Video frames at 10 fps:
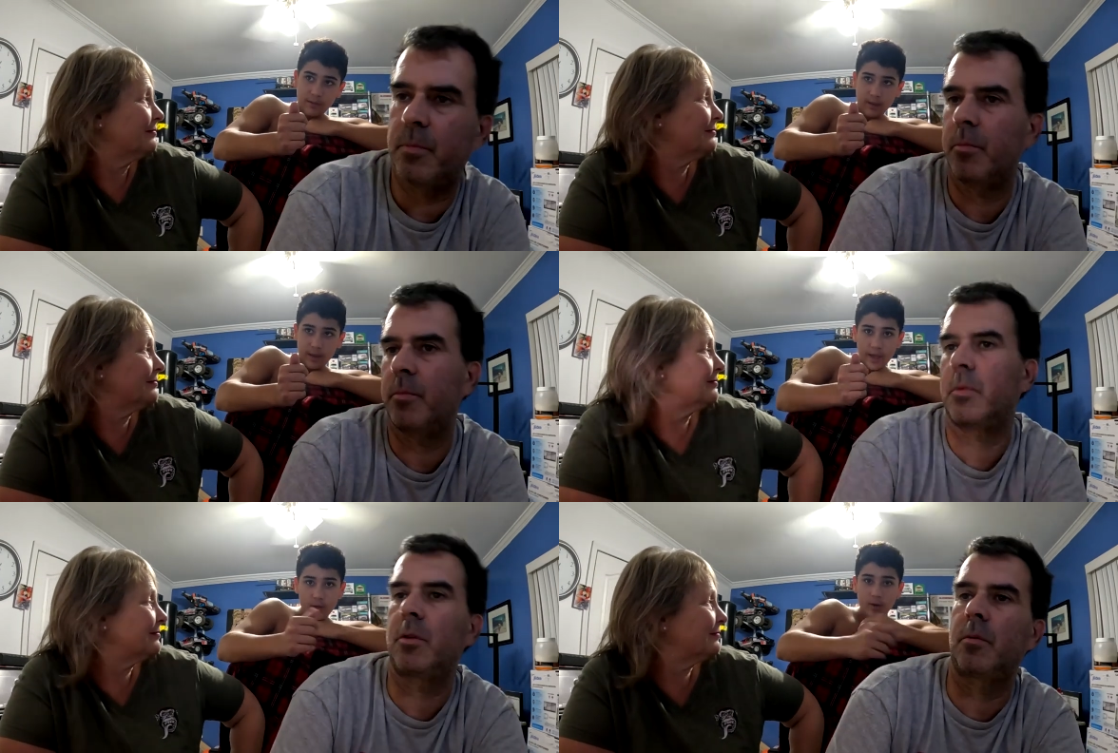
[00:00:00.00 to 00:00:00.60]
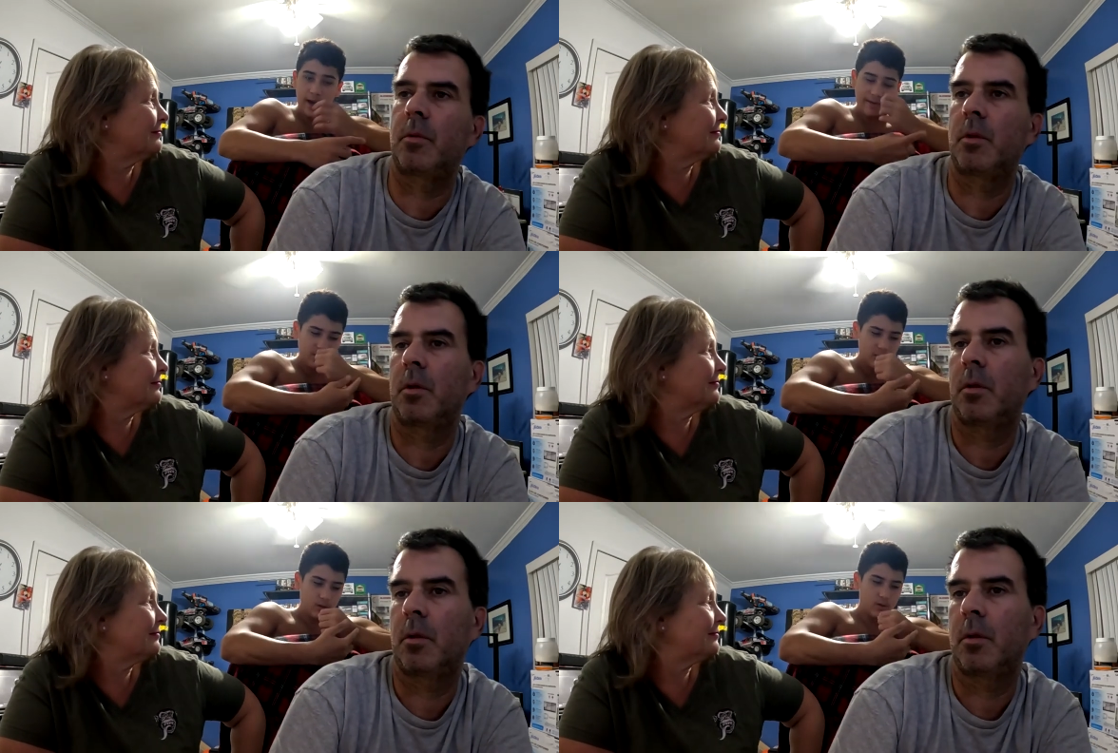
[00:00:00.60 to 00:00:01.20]
Speaker 1: that you would have
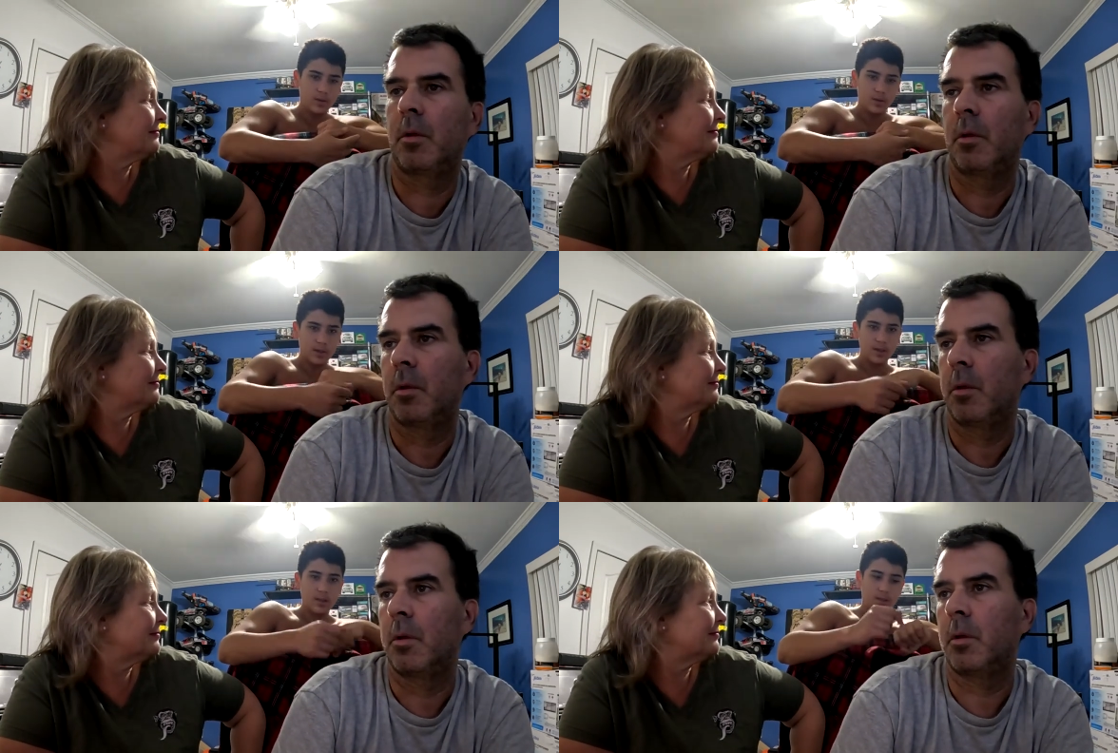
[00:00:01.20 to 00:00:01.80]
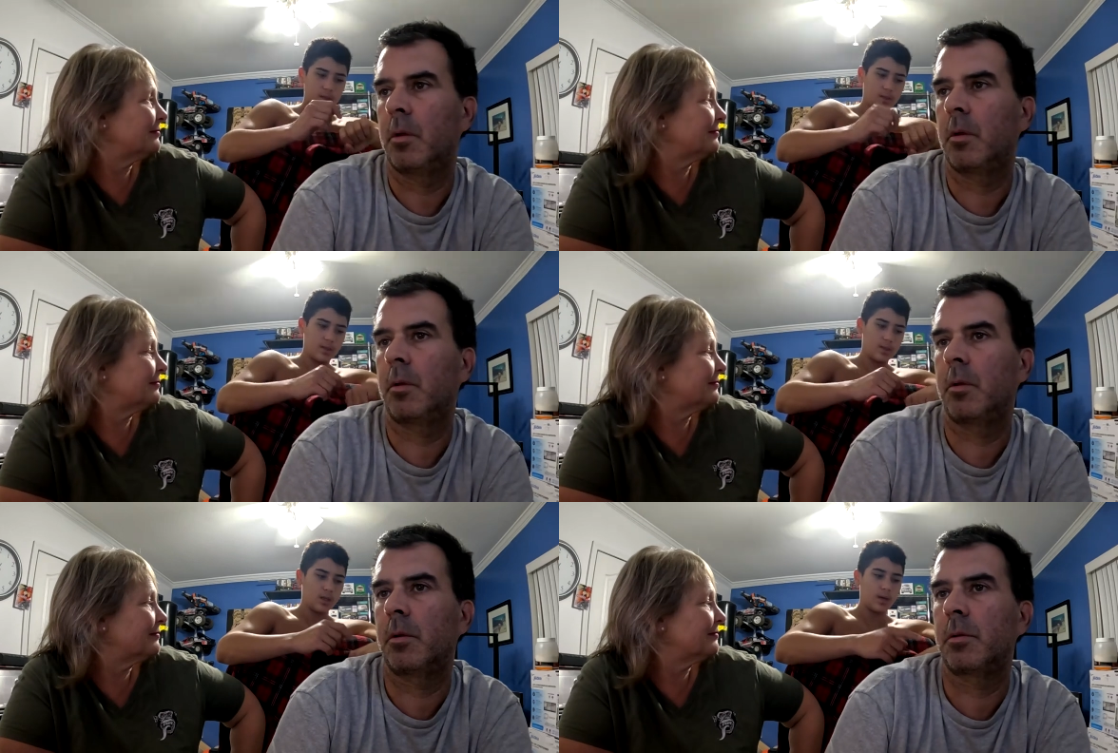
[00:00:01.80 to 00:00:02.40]
to go to get to the
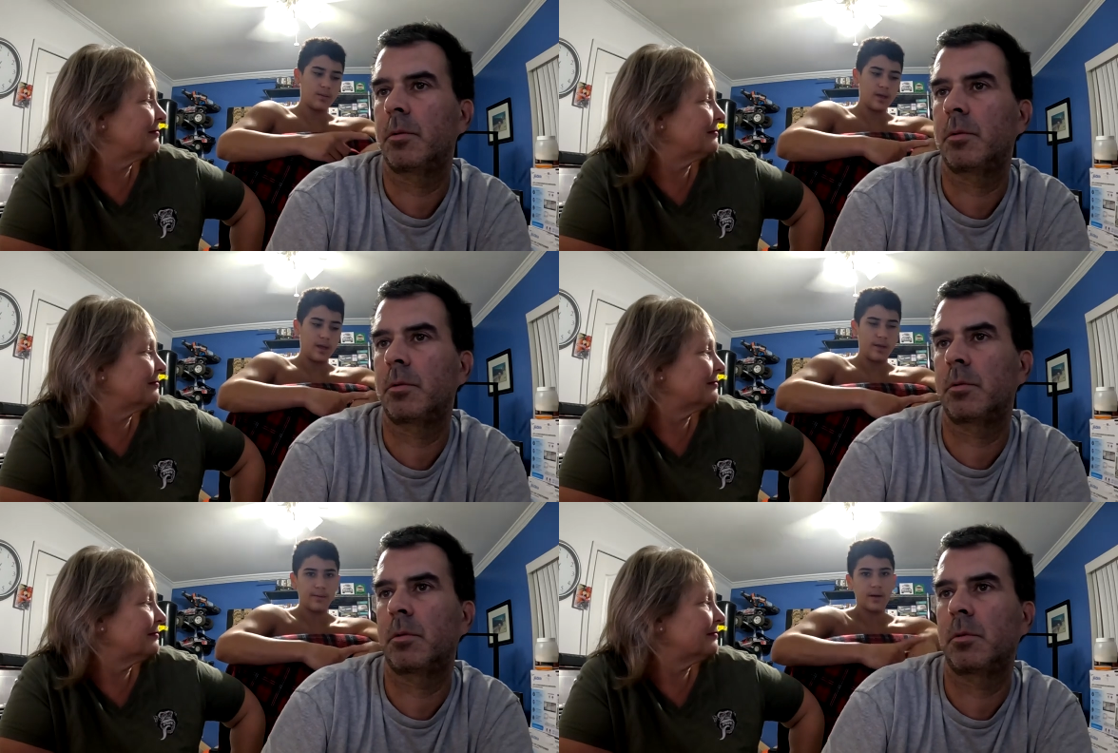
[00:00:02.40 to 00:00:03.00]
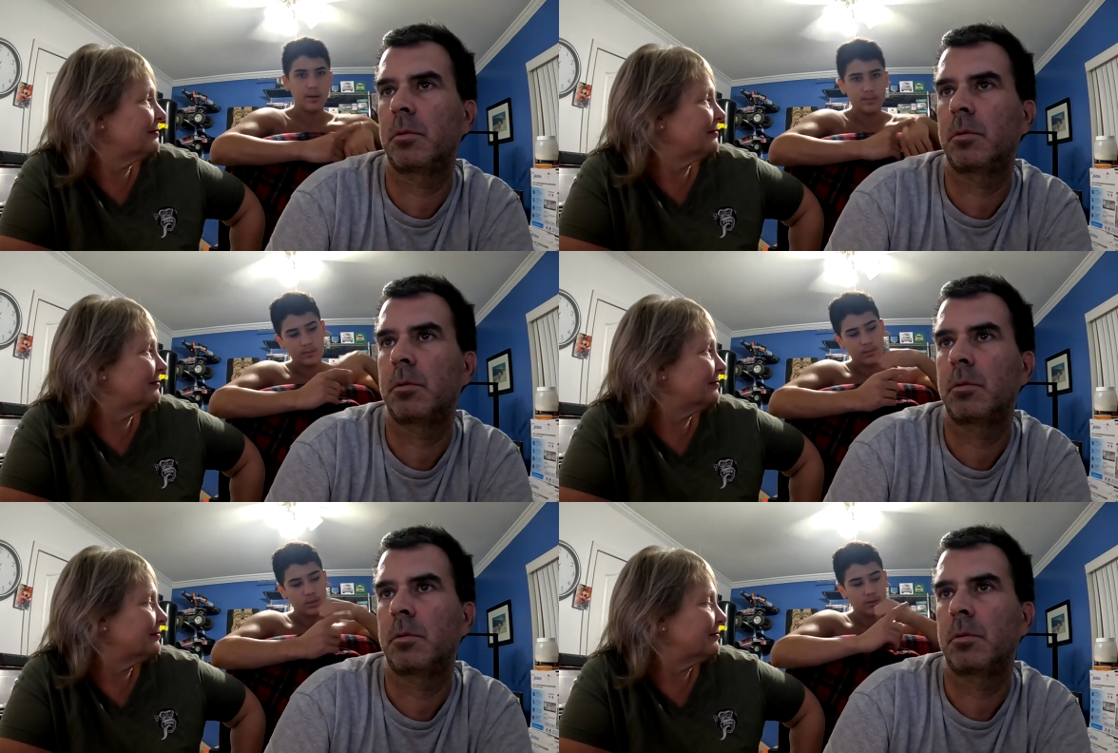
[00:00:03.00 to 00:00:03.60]
teen club get a
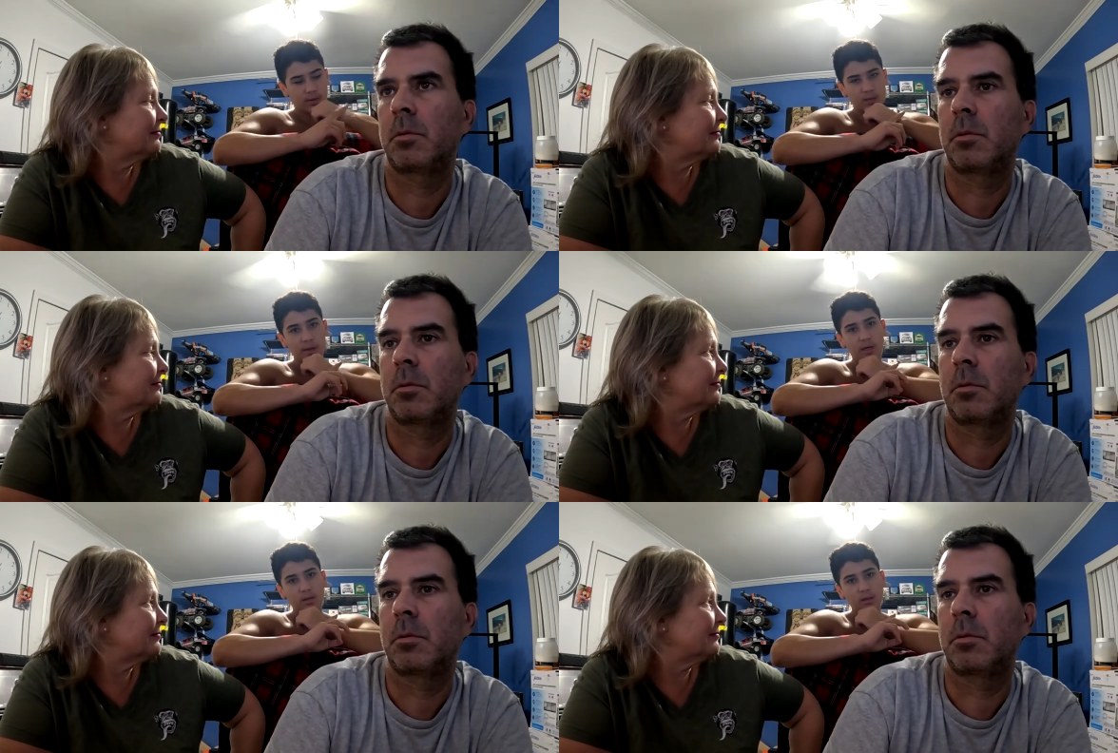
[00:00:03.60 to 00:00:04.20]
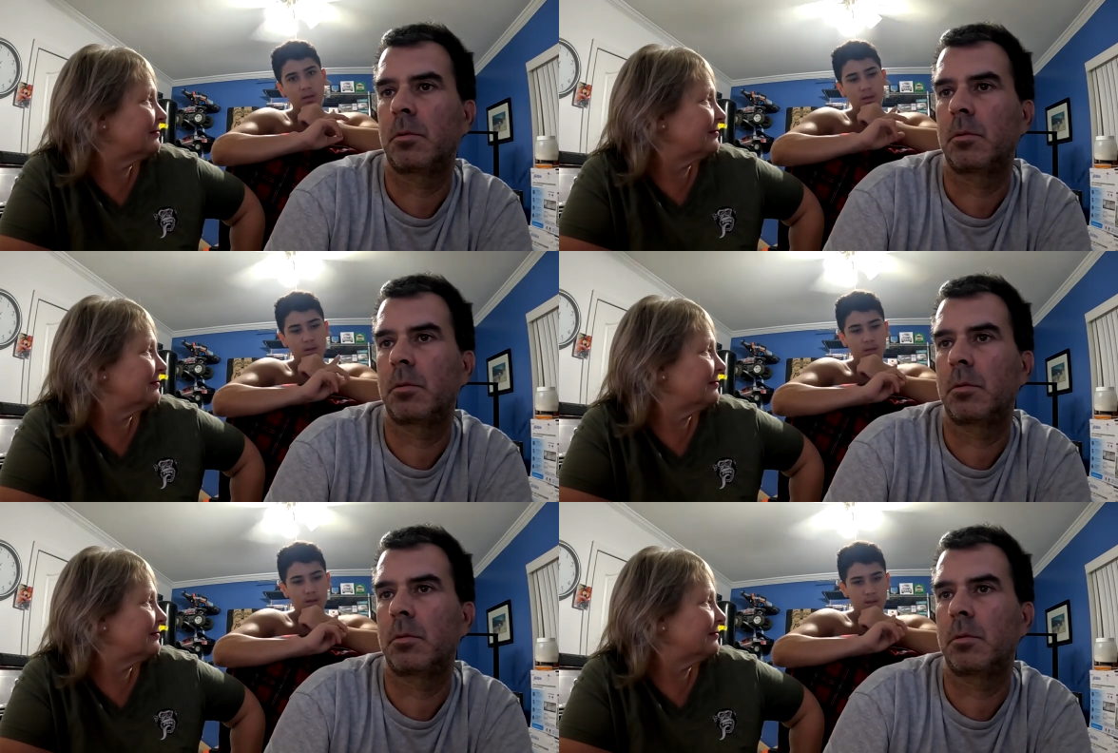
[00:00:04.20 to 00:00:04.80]
um, a wristband
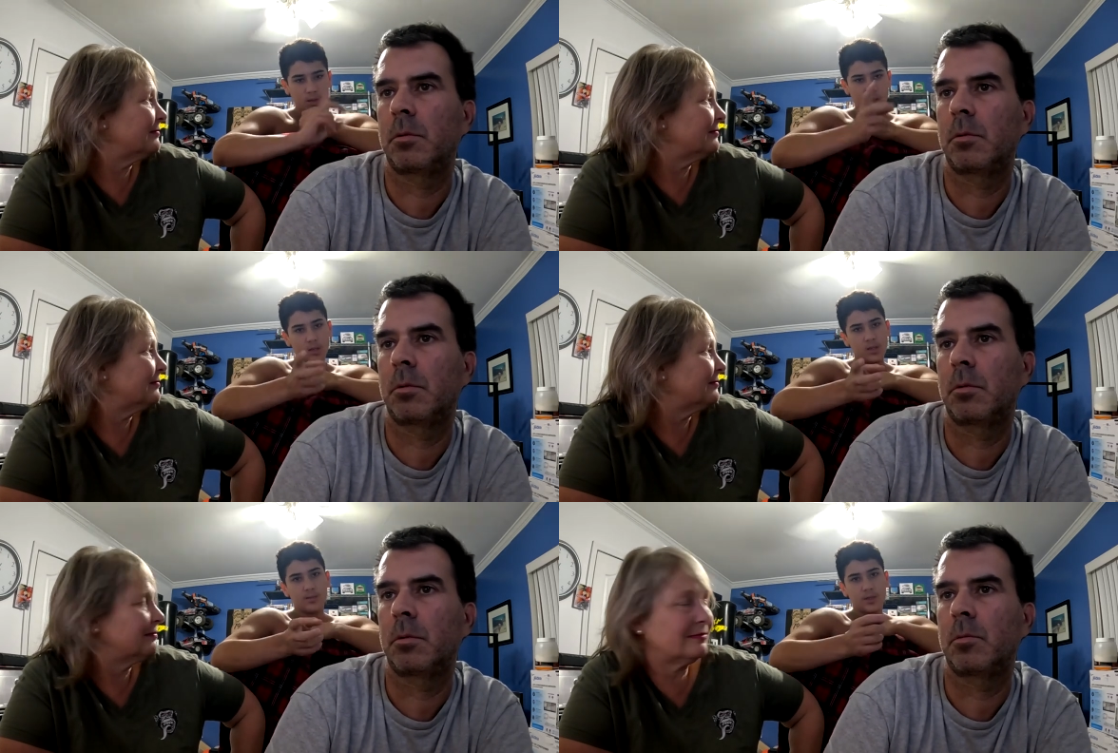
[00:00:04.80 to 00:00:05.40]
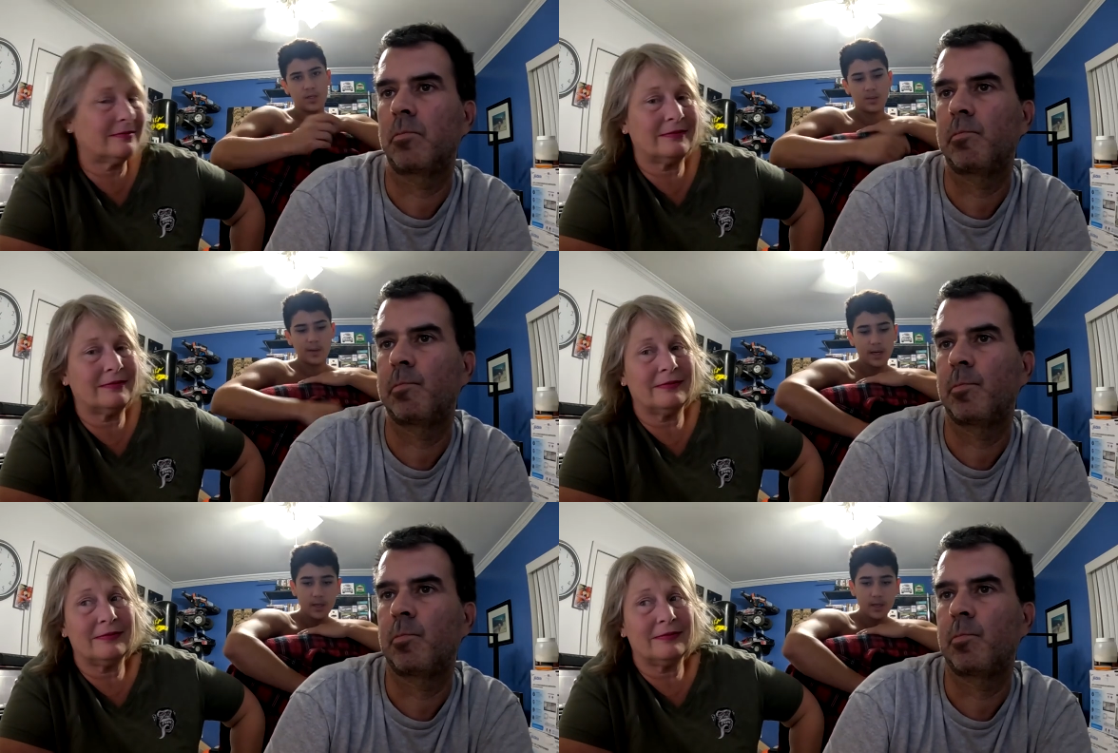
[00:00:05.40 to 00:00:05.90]
so you can participate.